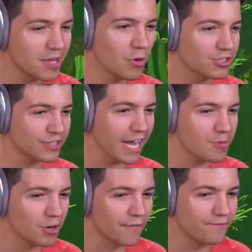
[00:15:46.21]
me. Why don't you tell me
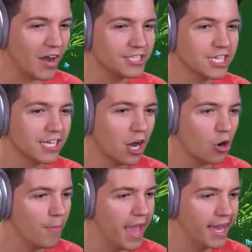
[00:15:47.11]
where to fudging go,
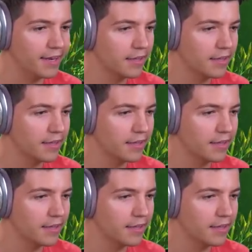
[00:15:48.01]
man?